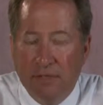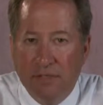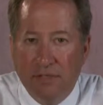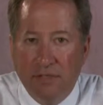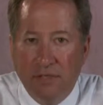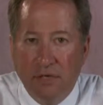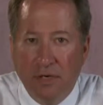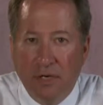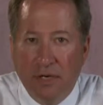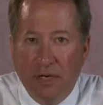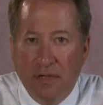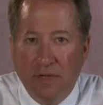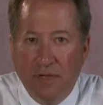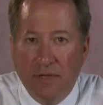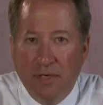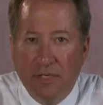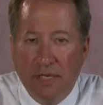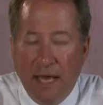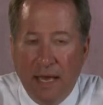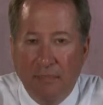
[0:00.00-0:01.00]
inserted in
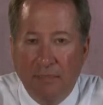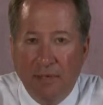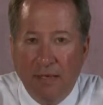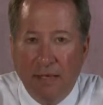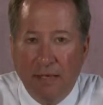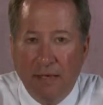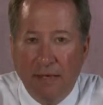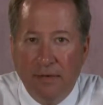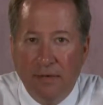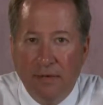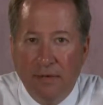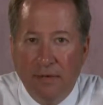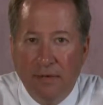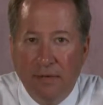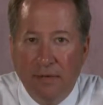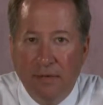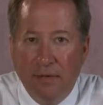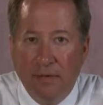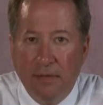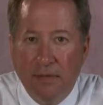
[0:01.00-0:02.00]
the tabulator,
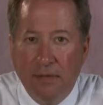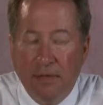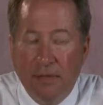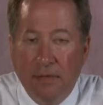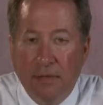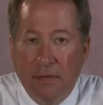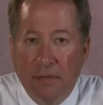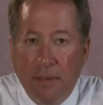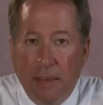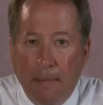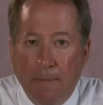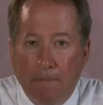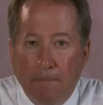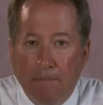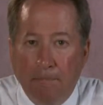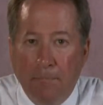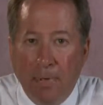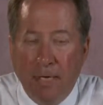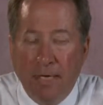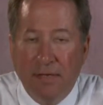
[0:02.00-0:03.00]

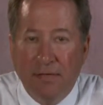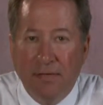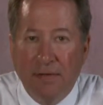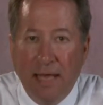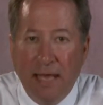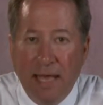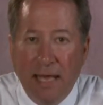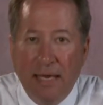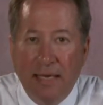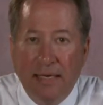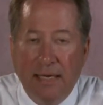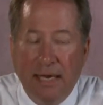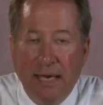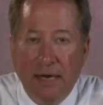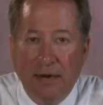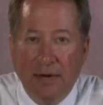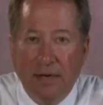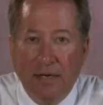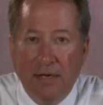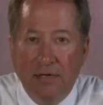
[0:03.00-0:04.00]
but is hand
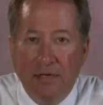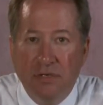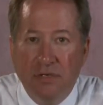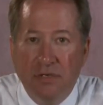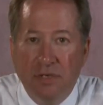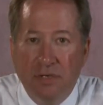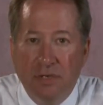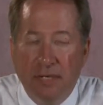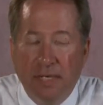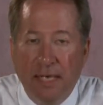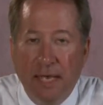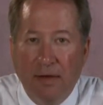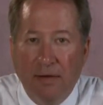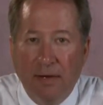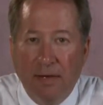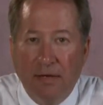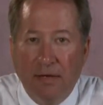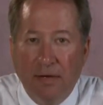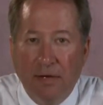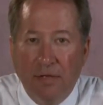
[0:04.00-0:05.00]
carried to the
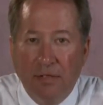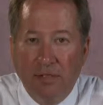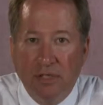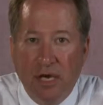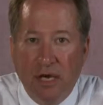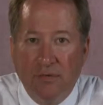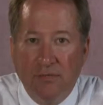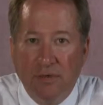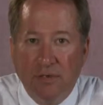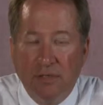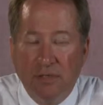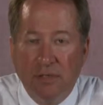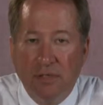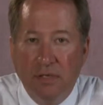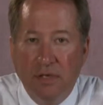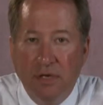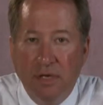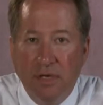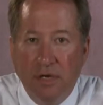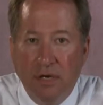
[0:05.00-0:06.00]
county clerk's office
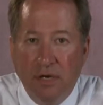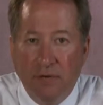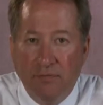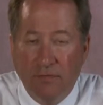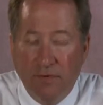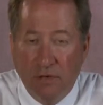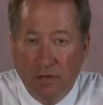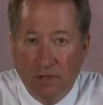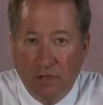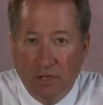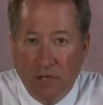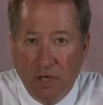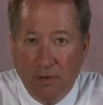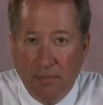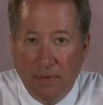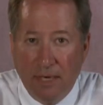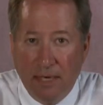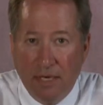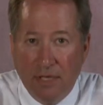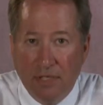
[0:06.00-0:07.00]
for
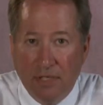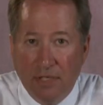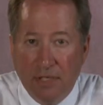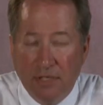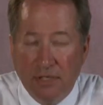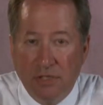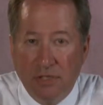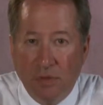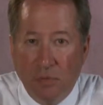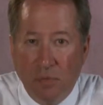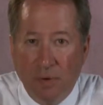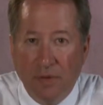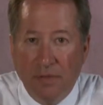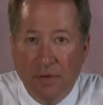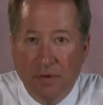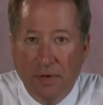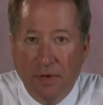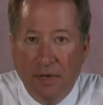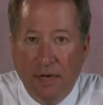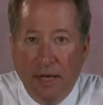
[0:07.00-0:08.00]
determination as to
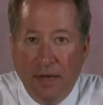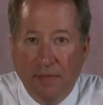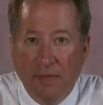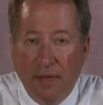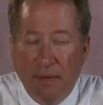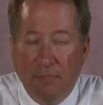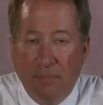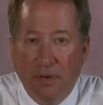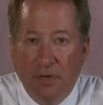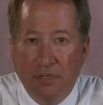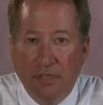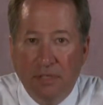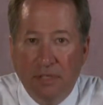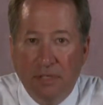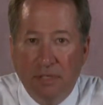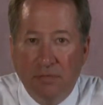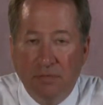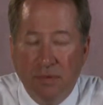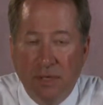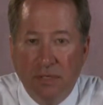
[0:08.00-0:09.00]
whether or not that person
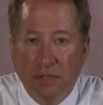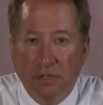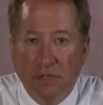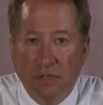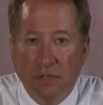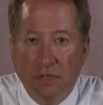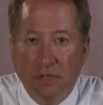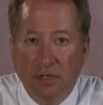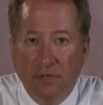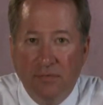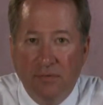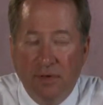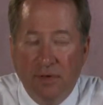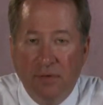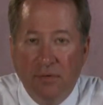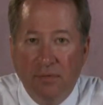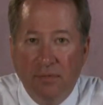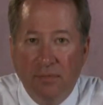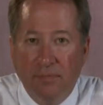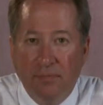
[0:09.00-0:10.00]
is registered to
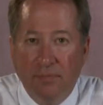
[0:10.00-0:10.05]
vote.